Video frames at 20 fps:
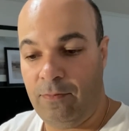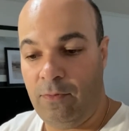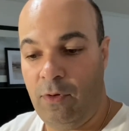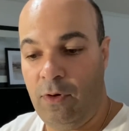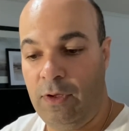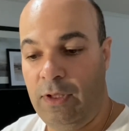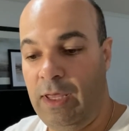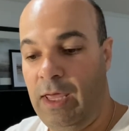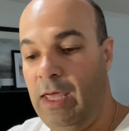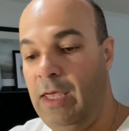
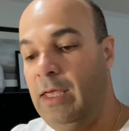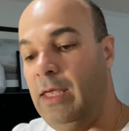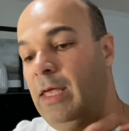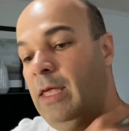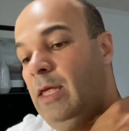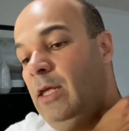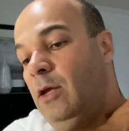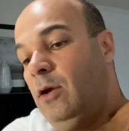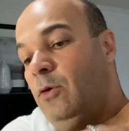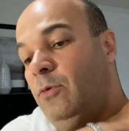okay,
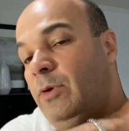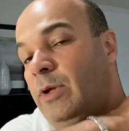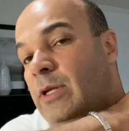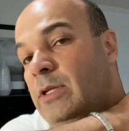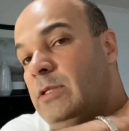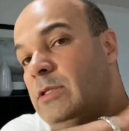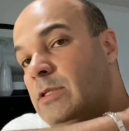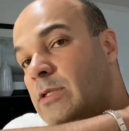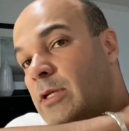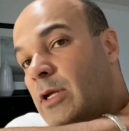
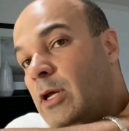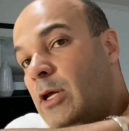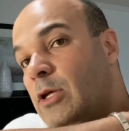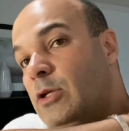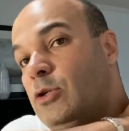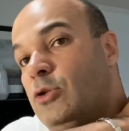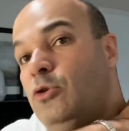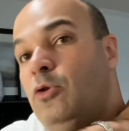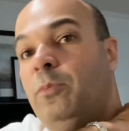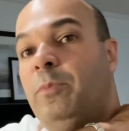increase
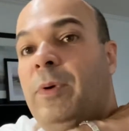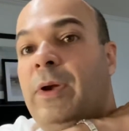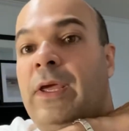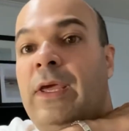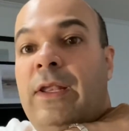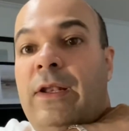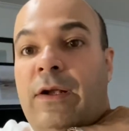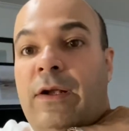superheater